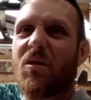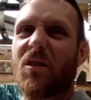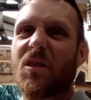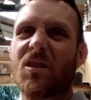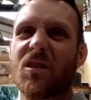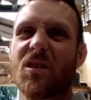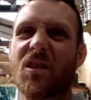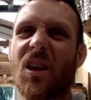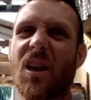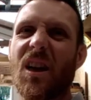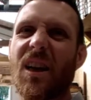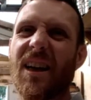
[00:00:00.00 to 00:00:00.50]

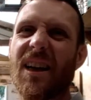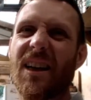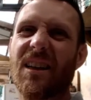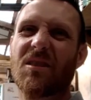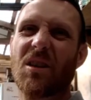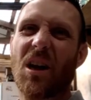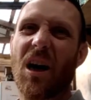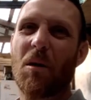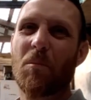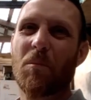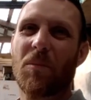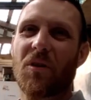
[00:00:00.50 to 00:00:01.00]
It's
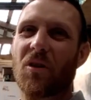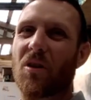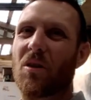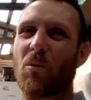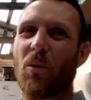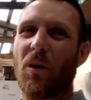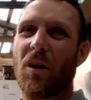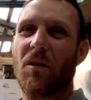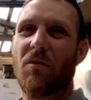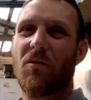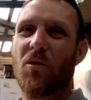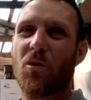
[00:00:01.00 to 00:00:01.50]
happened
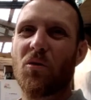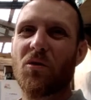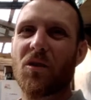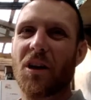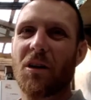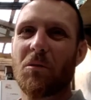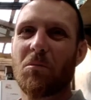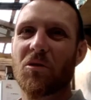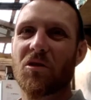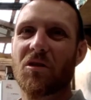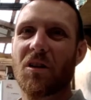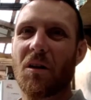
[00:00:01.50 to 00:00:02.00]
quite a few
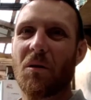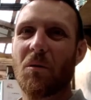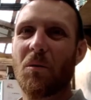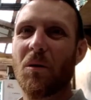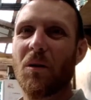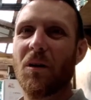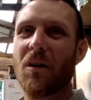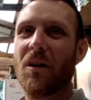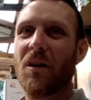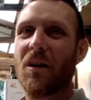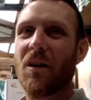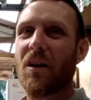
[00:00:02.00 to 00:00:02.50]
times now,
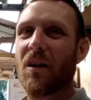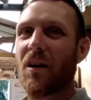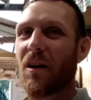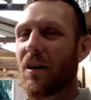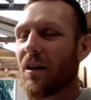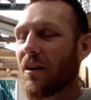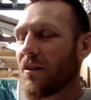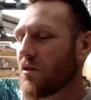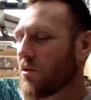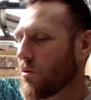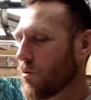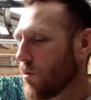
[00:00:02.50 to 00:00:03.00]

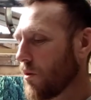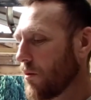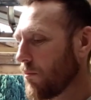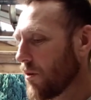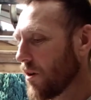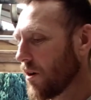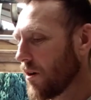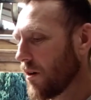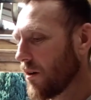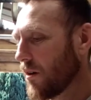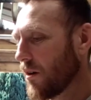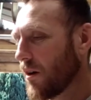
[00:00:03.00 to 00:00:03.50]
so
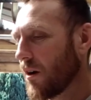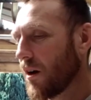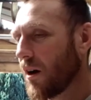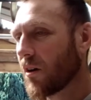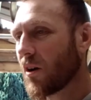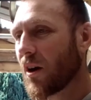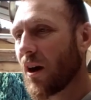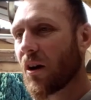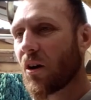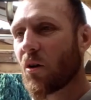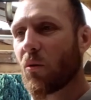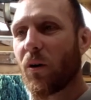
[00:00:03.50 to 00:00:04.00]
I'll
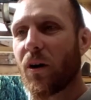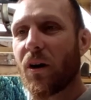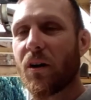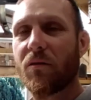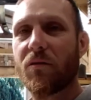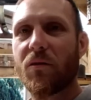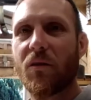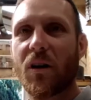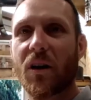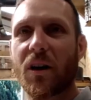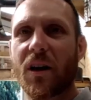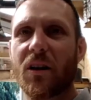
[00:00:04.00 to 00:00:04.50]

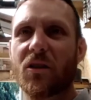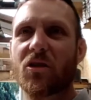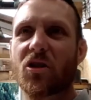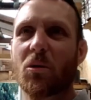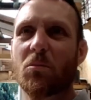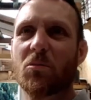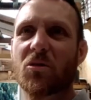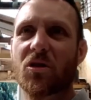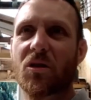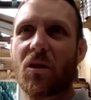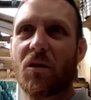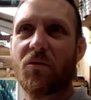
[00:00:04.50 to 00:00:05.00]
get
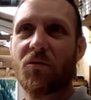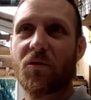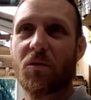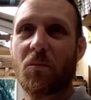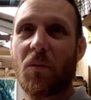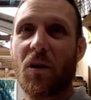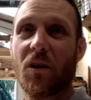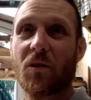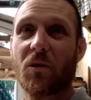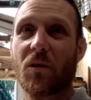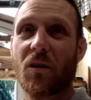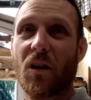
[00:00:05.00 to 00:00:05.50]
some stuff from
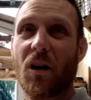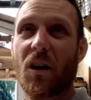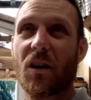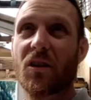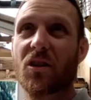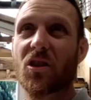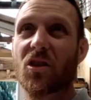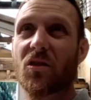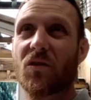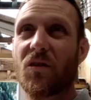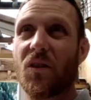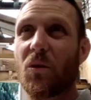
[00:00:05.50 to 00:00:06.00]

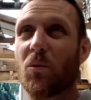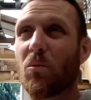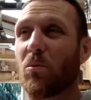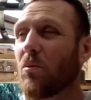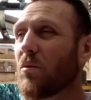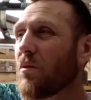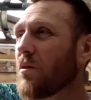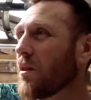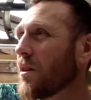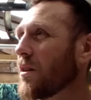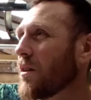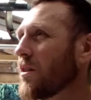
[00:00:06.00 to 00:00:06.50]

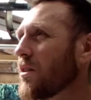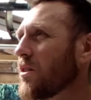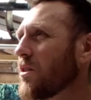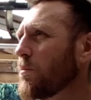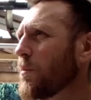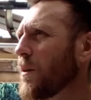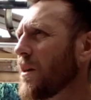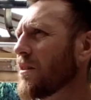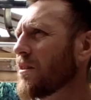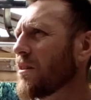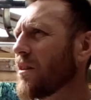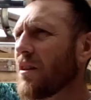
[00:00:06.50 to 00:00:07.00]
Huddersfield
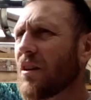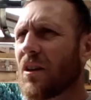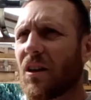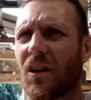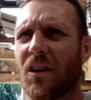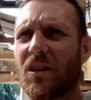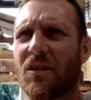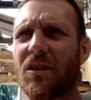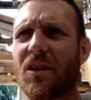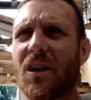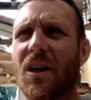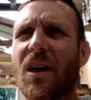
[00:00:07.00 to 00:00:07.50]
Spares, I think
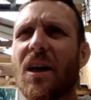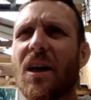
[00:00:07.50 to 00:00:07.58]
it is,